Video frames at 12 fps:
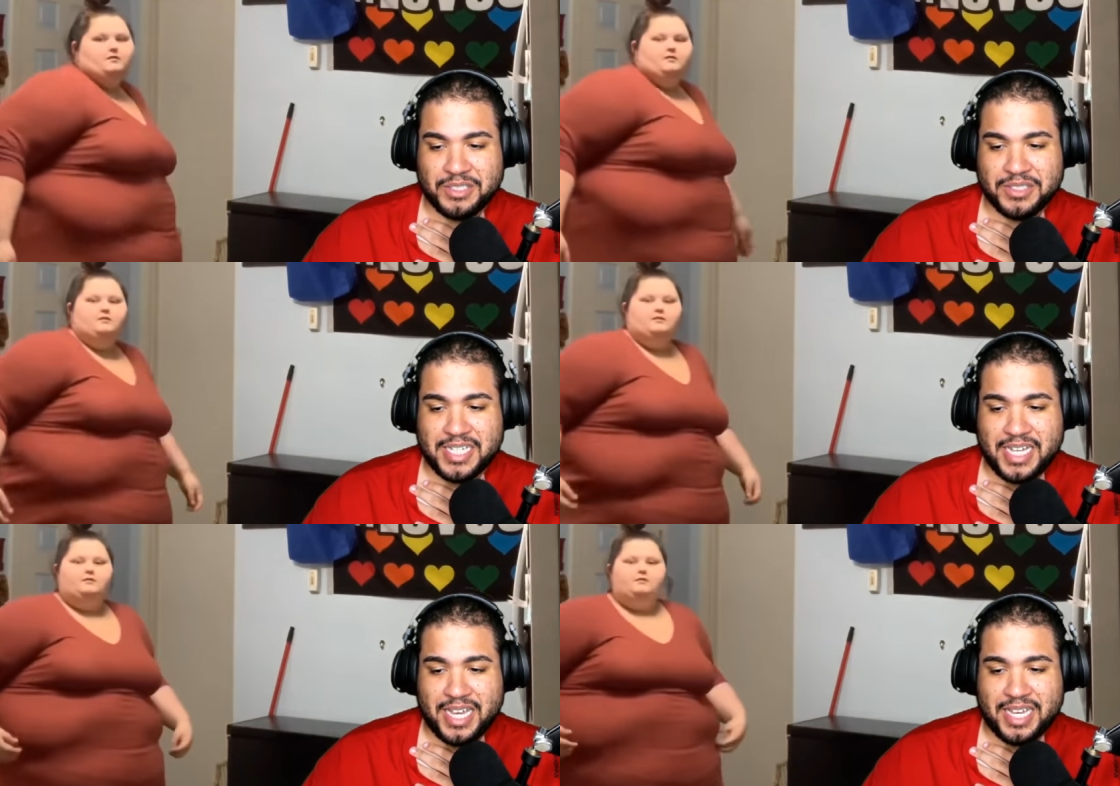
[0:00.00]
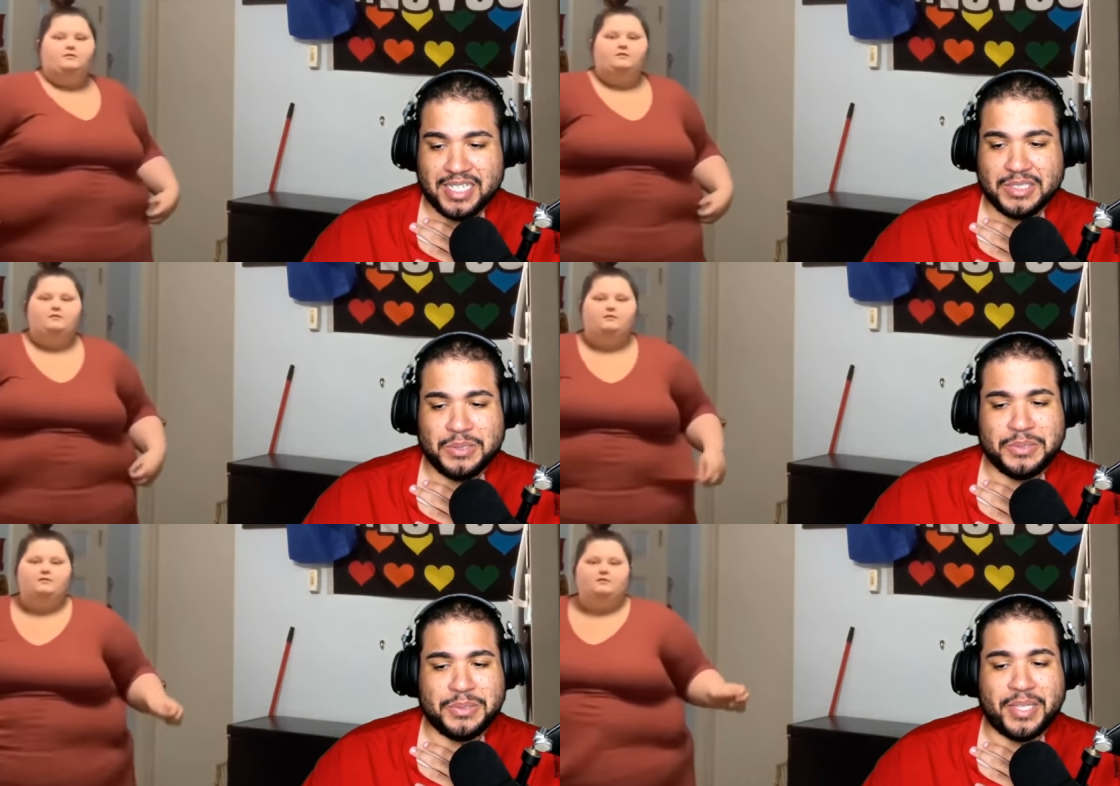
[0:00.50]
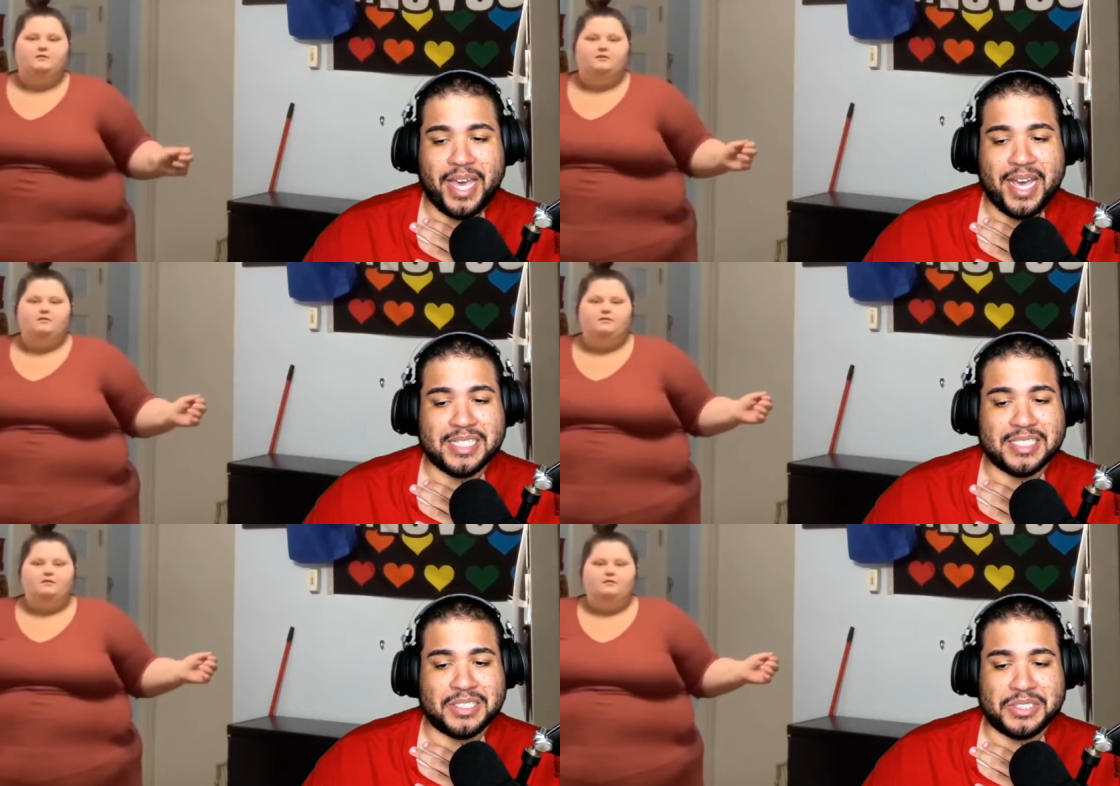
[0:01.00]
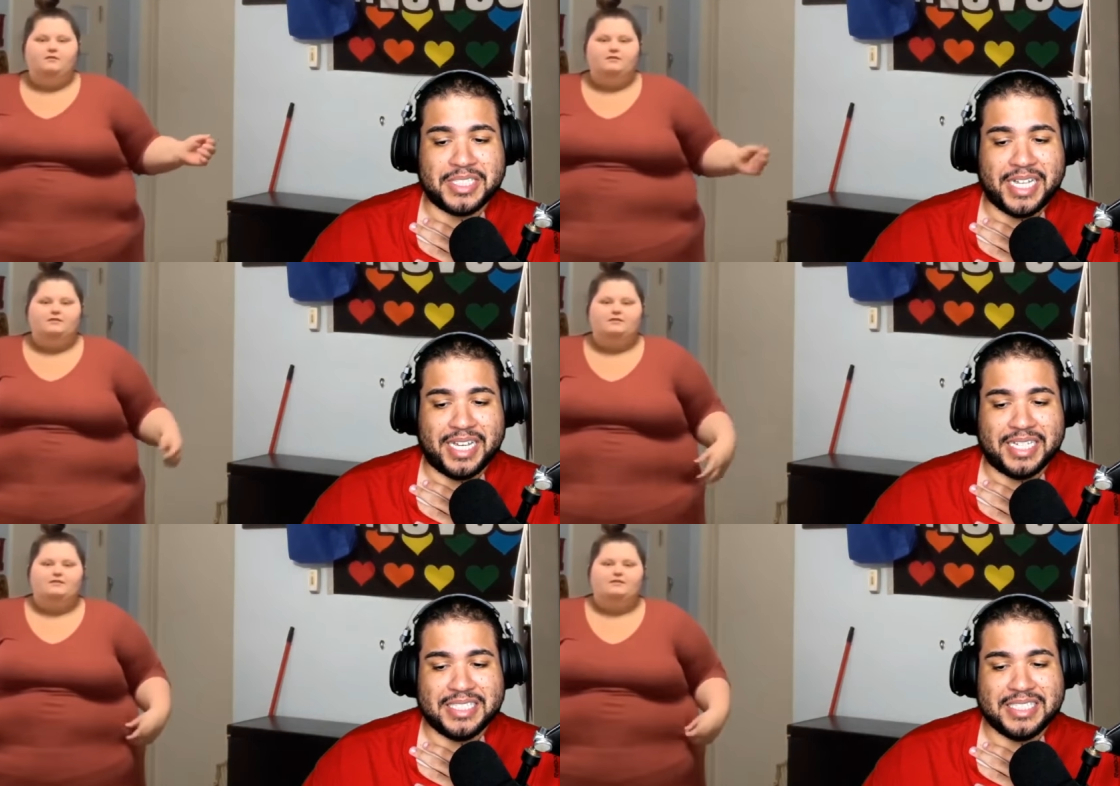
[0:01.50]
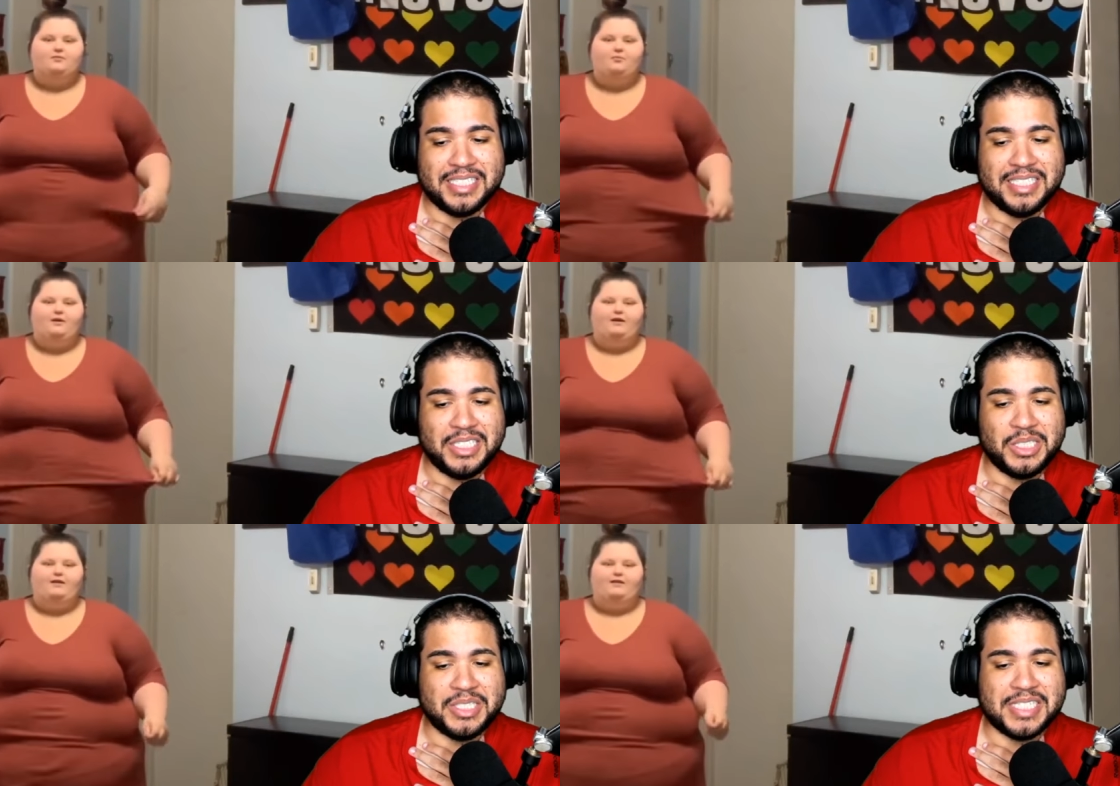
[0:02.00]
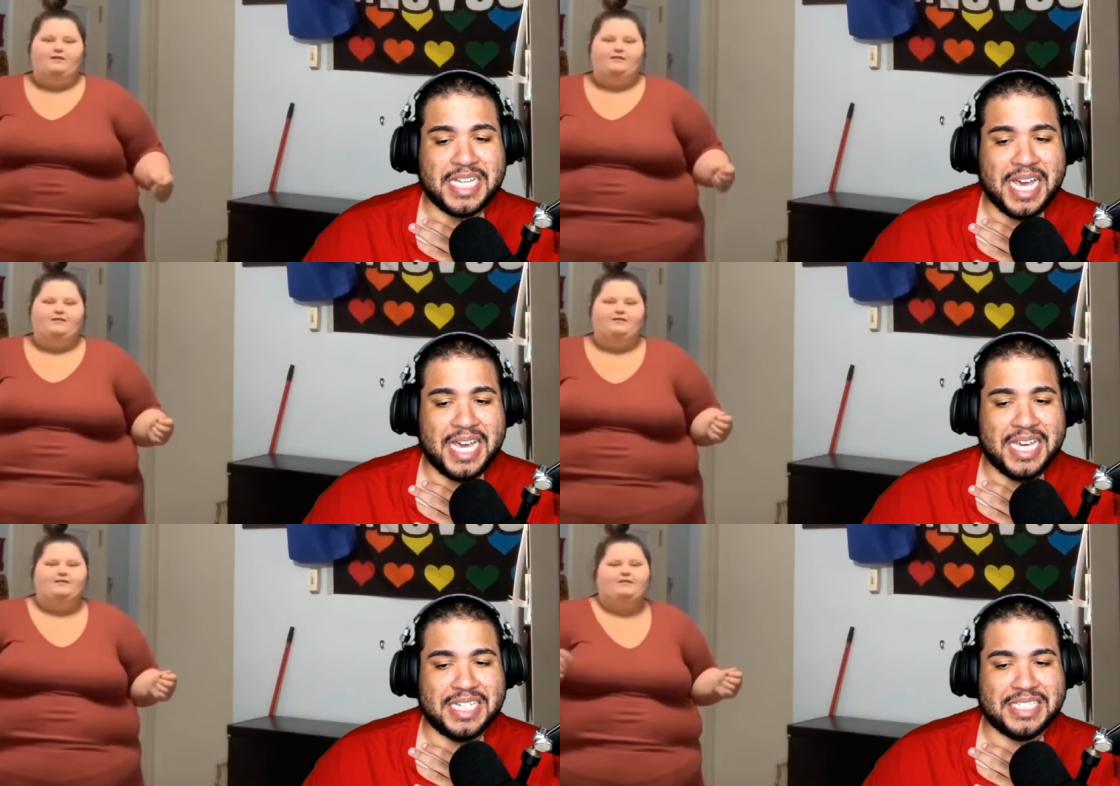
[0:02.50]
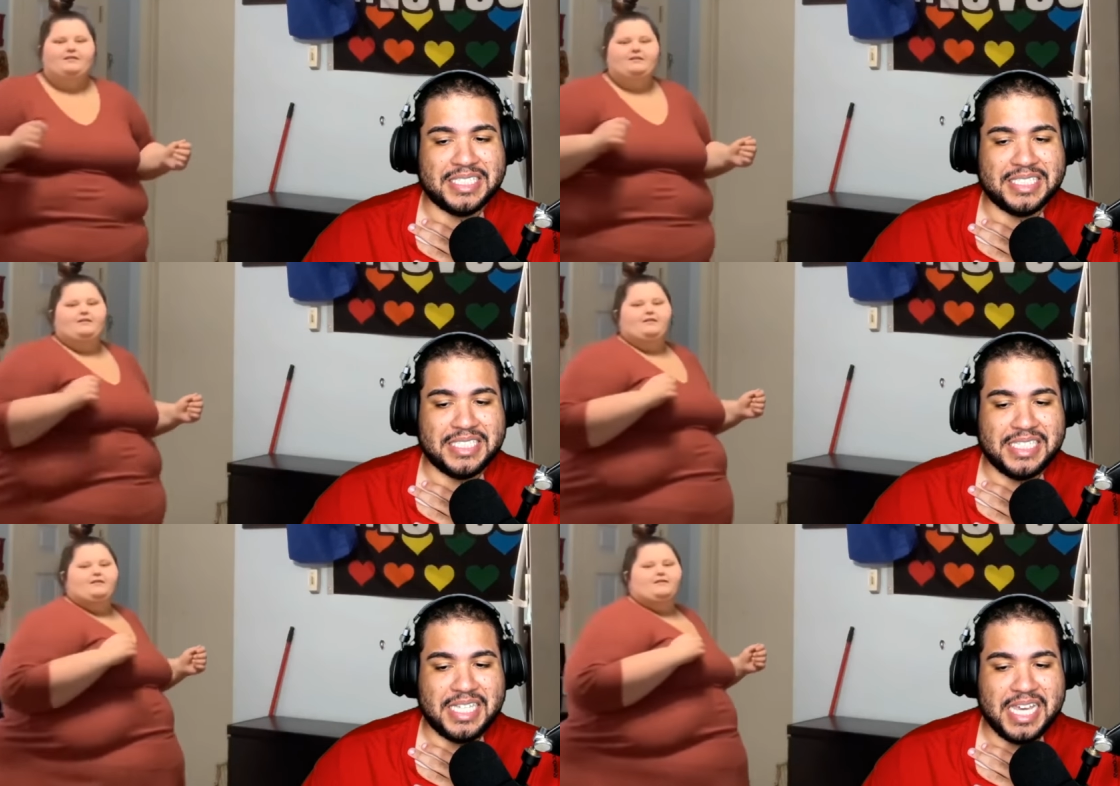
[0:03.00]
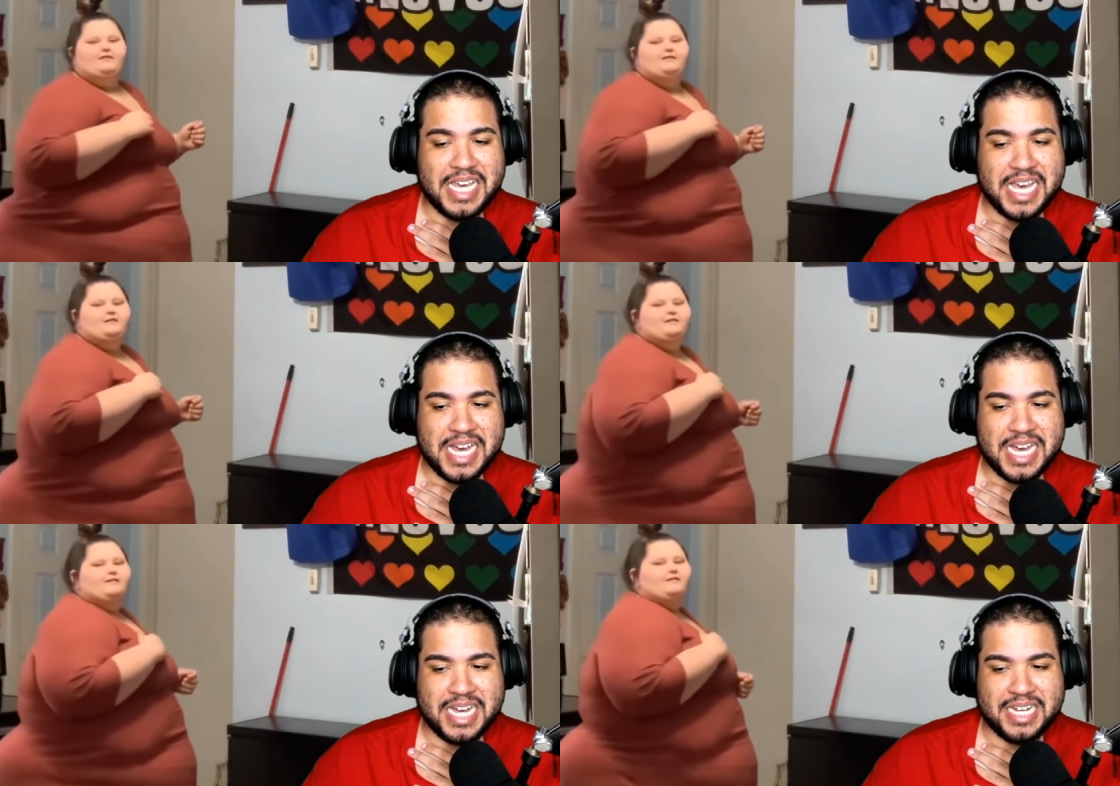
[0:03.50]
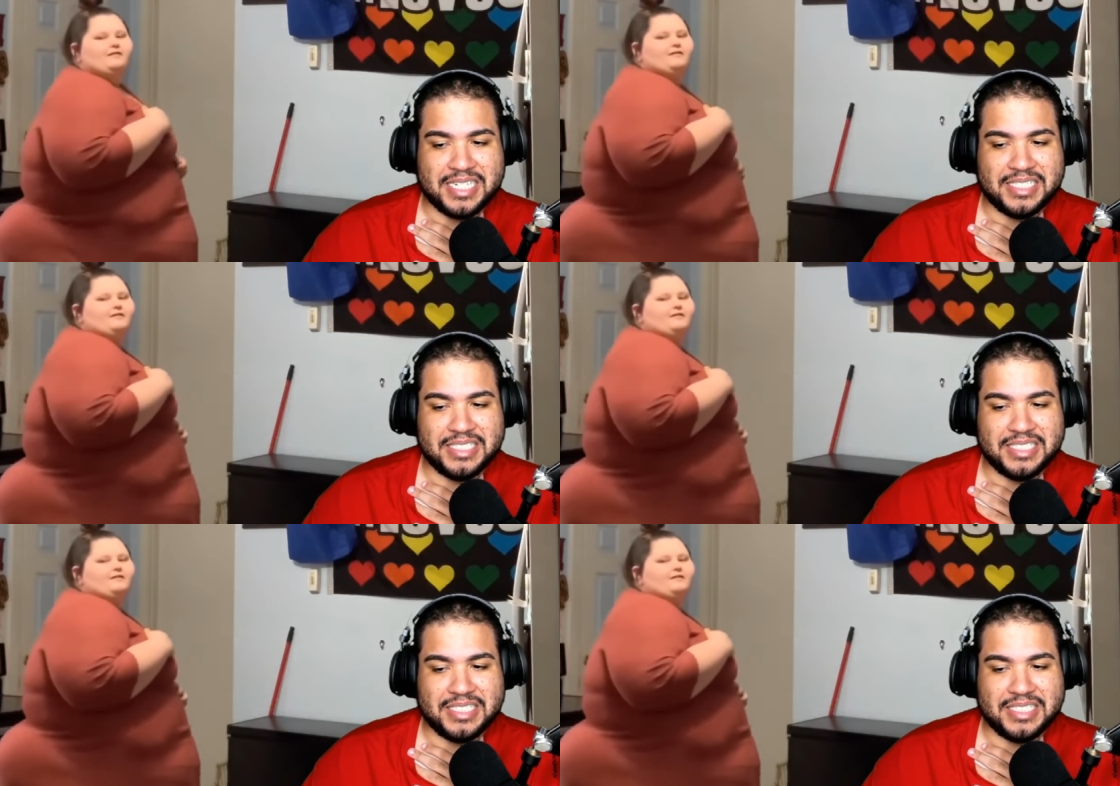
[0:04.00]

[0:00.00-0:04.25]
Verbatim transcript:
Speaker 1: tight. Ooh, yeah, it's a little tight. It's a little tight. Yeah.